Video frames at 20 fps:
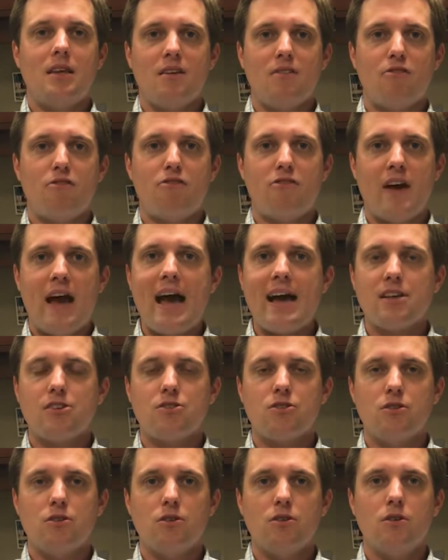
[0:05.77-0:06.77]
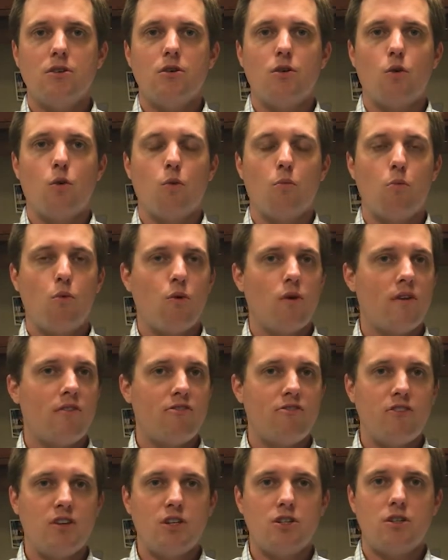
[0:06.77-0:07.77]
faster or more
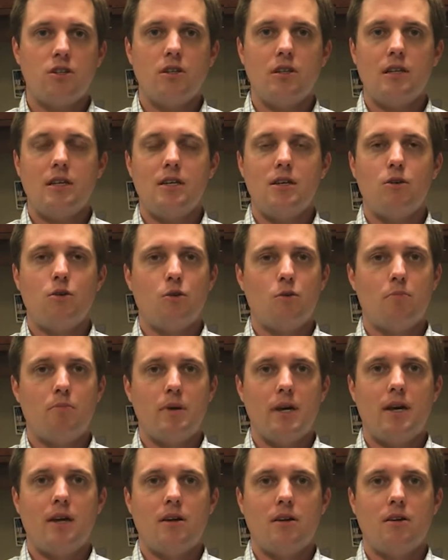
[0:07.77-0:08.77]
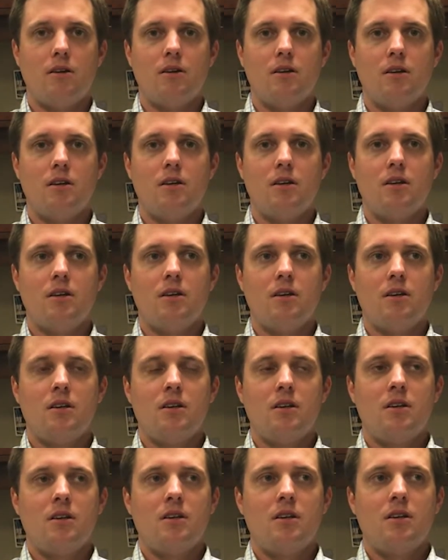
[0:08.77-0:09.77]
efficiently or better,
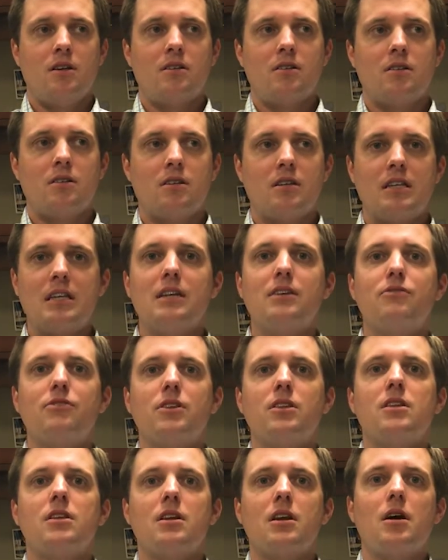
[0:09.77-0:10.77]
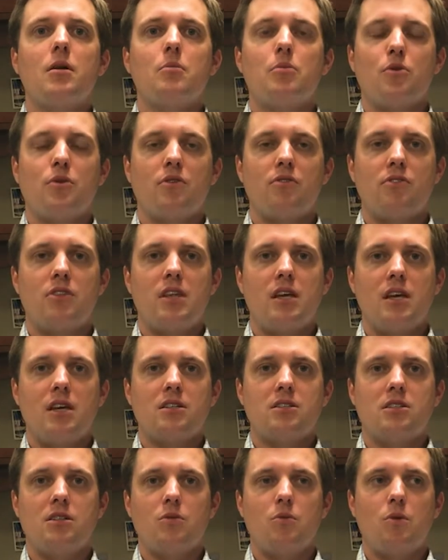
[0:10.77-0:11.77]
given the number of things
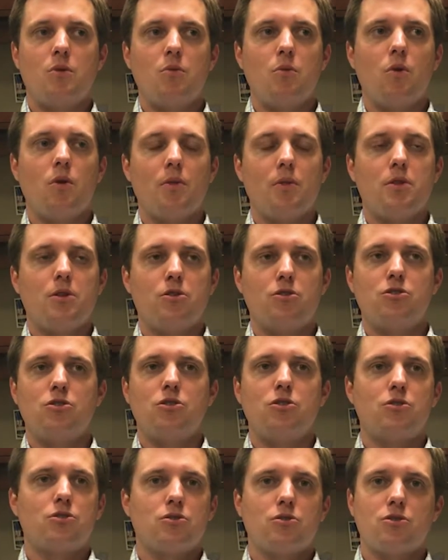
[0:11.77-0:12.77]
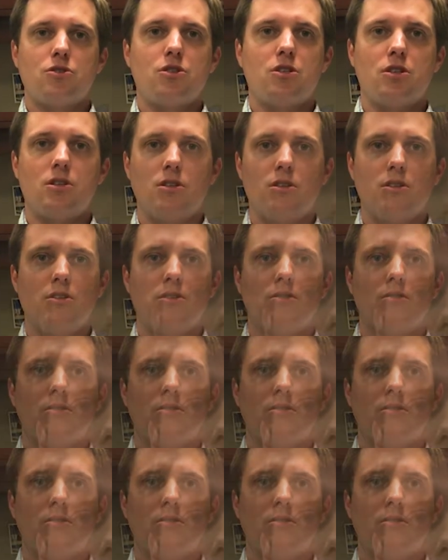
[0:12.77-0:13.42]
that we want those users to do,